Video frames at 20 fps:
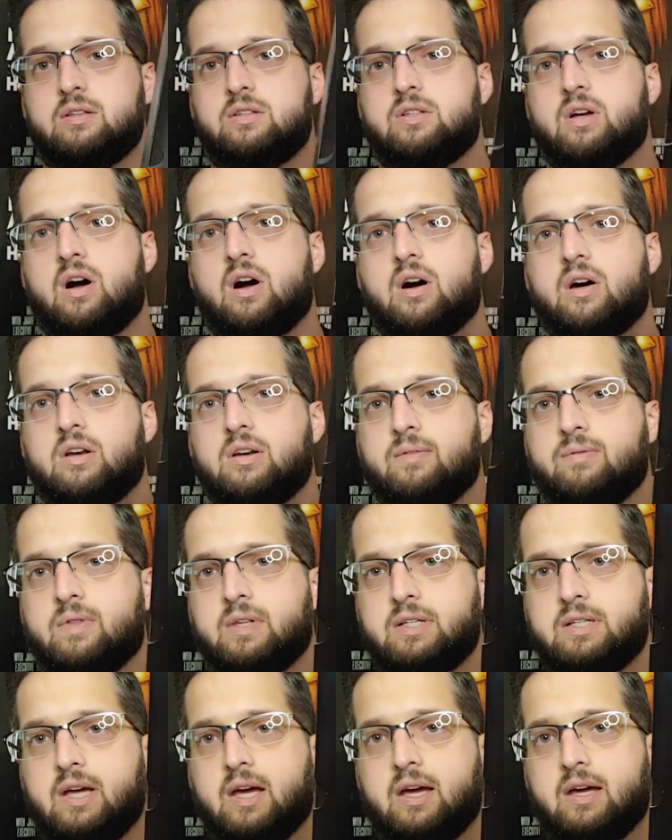Dawn of
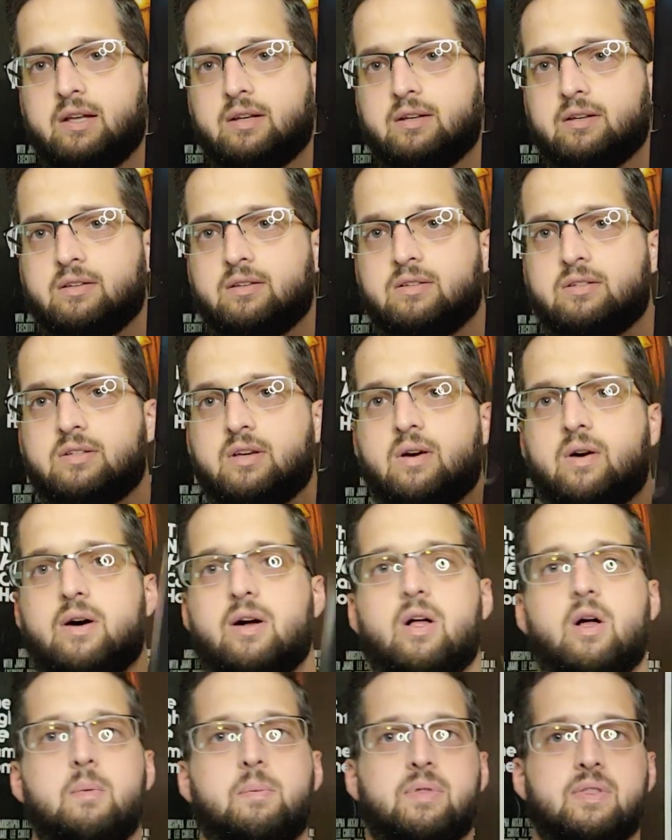the Dead. So
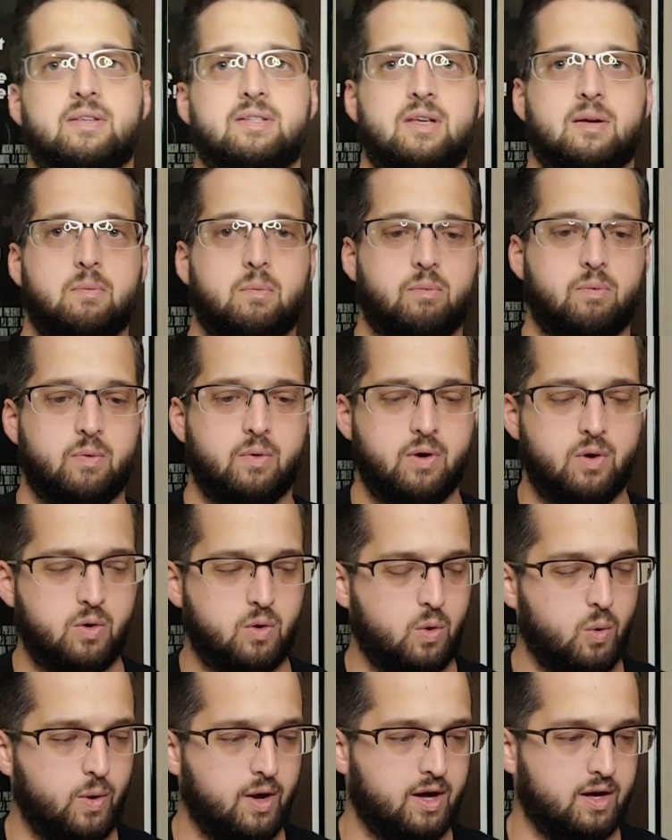I'll open this up real
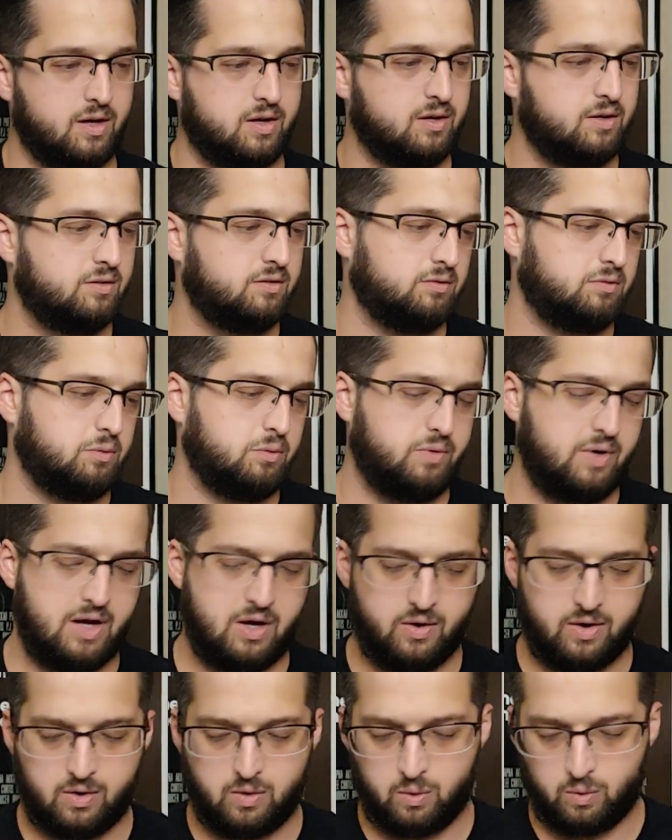quick.
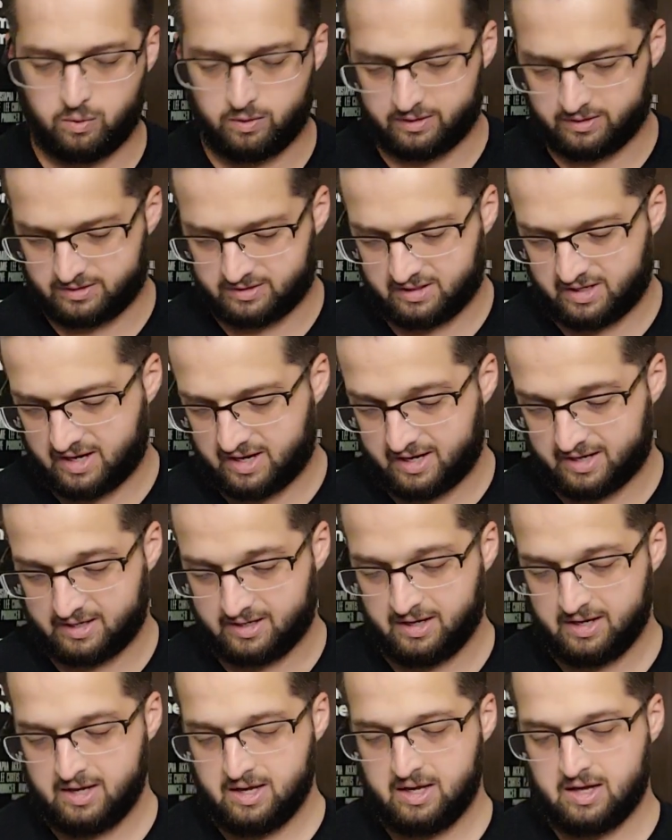Very cool
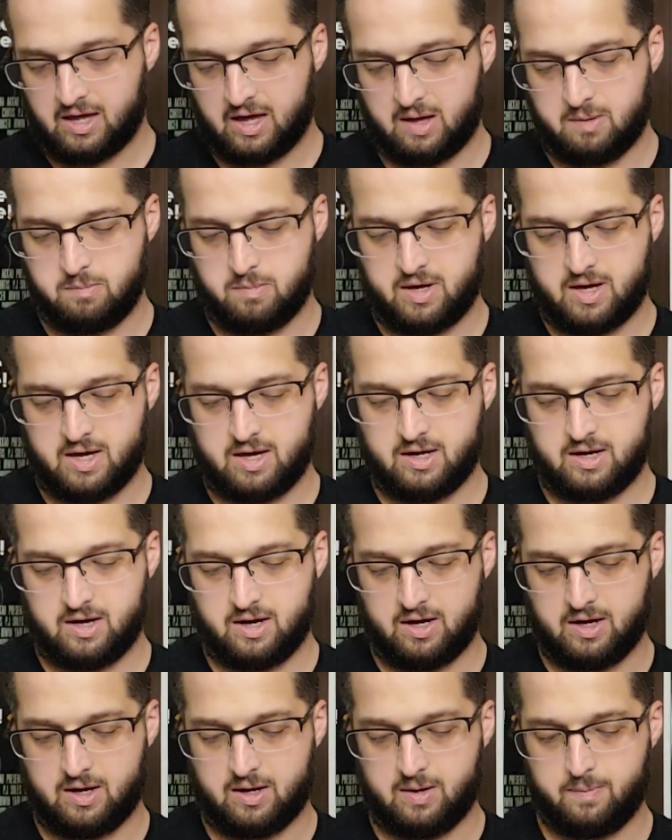inside. I met
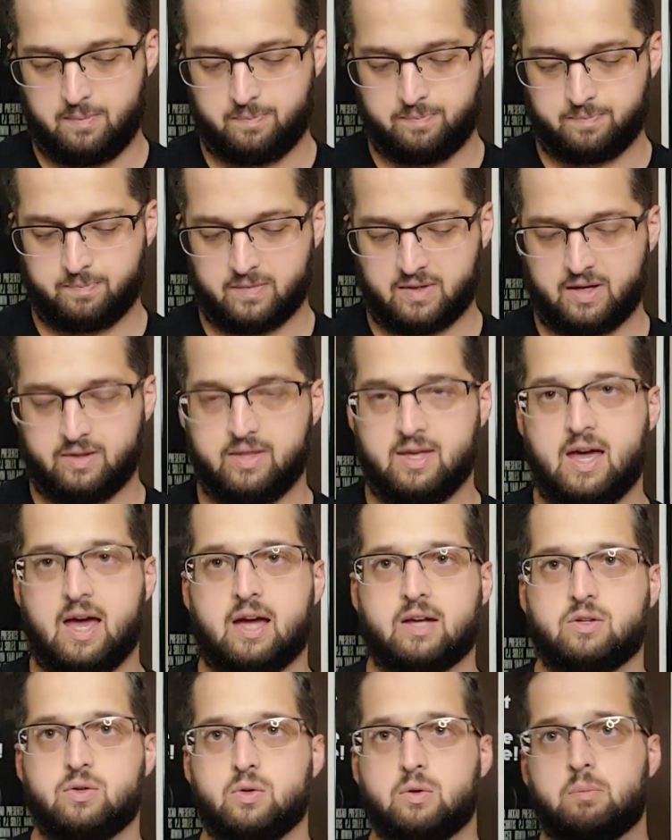the
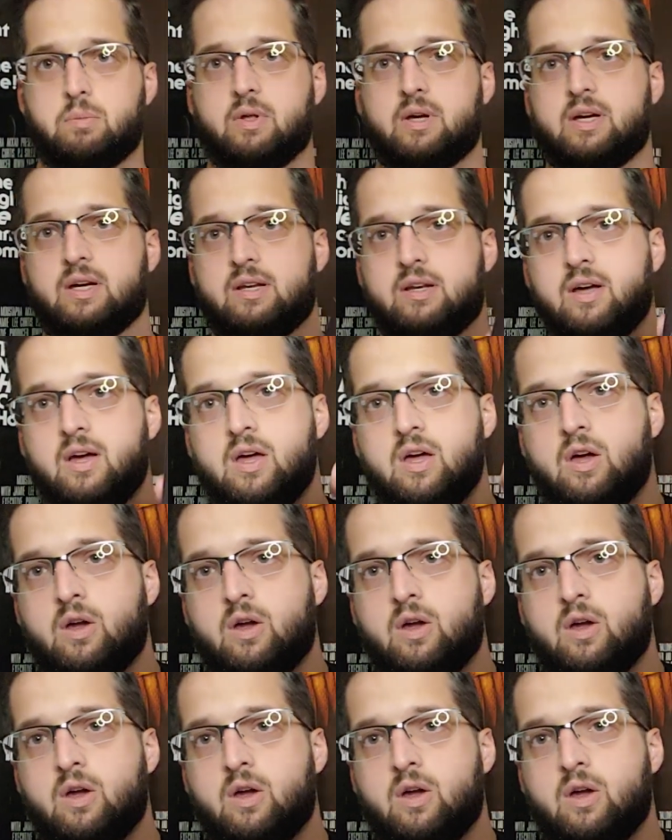actor who played